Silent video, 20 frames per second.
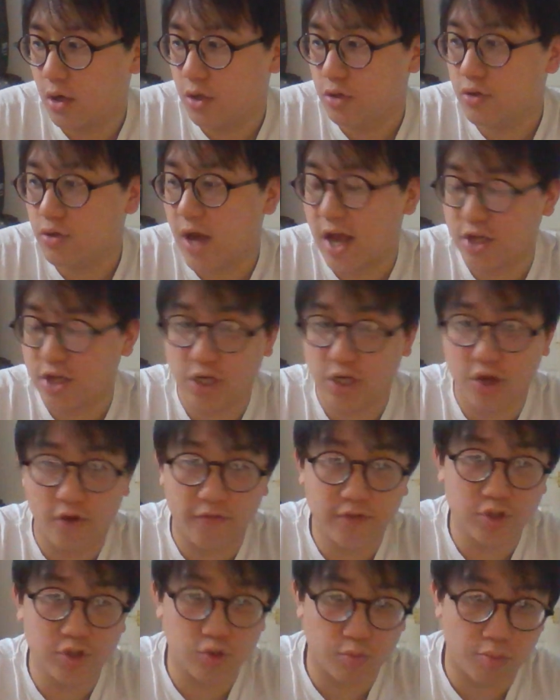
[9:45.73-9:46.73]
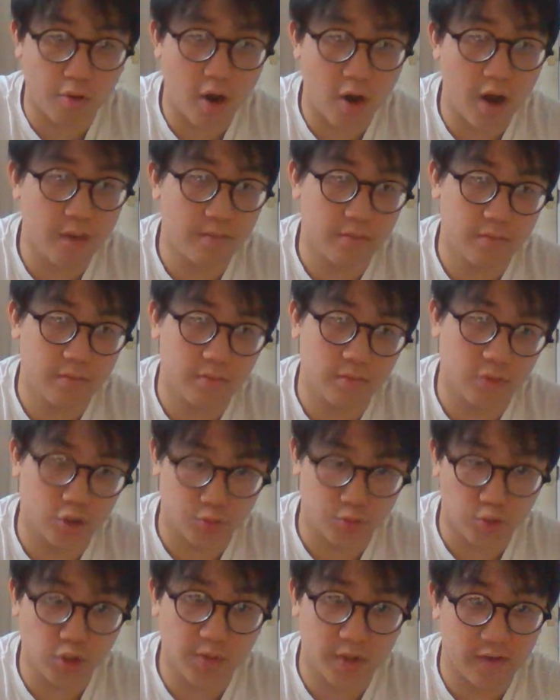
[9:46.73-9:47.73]
You're actually at your physical prime. You're
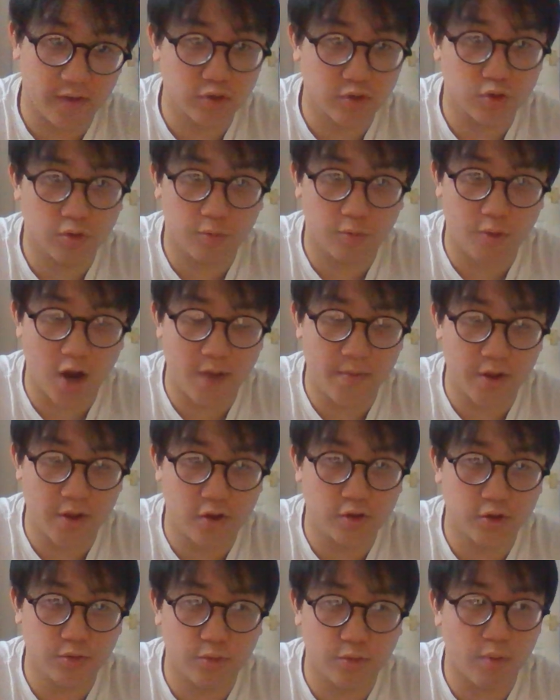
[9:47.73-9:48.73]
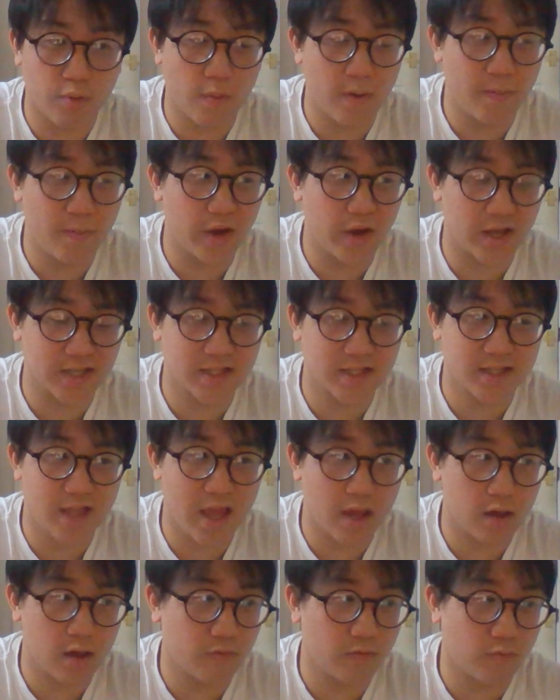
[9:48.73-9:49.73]
supposed to be in your physical prime, and you're probably built like a
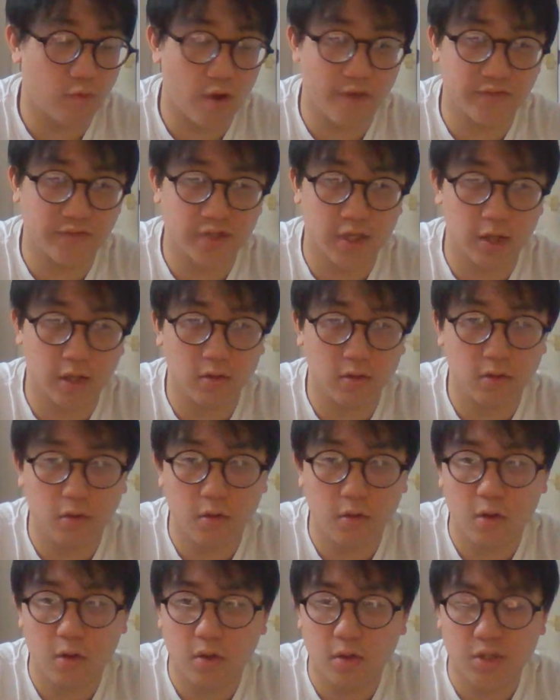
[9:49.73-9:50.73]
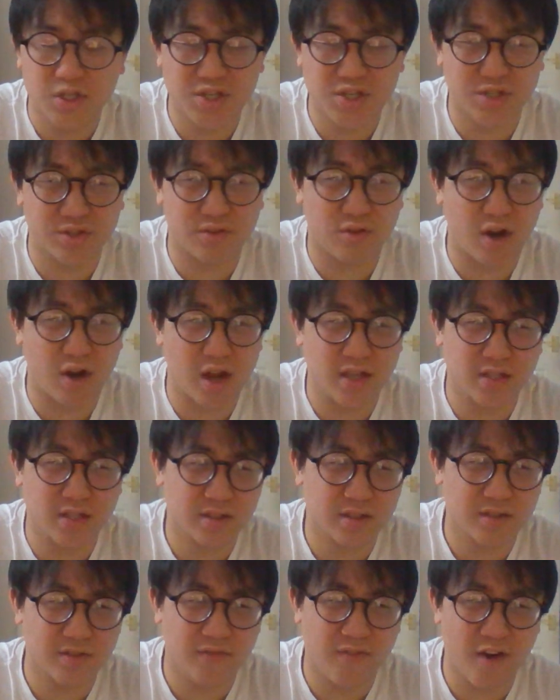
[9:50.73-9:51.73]
stick from what I've seen. Jesus Christ,
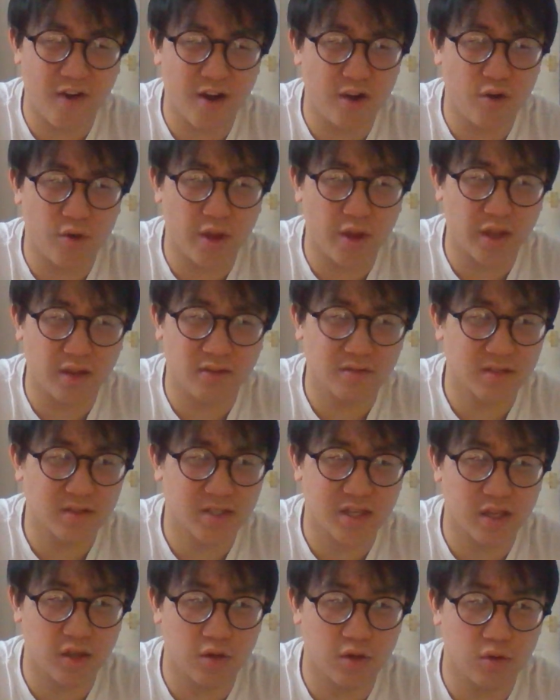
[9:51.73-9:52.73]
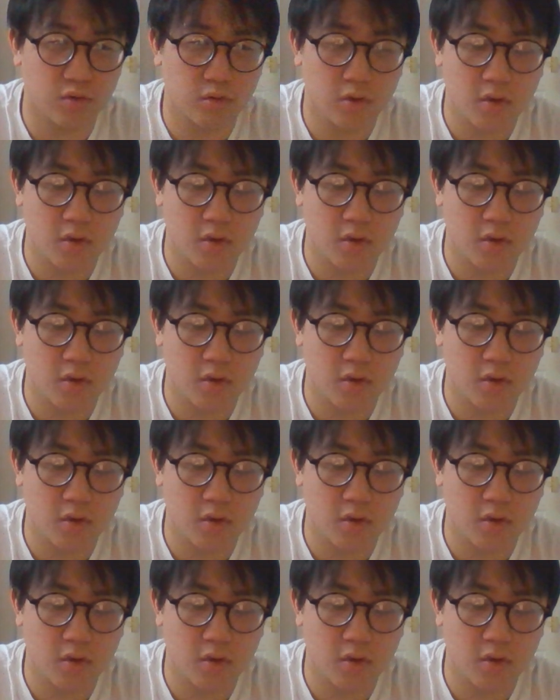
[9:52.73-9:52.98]
it's very annoying seeing you.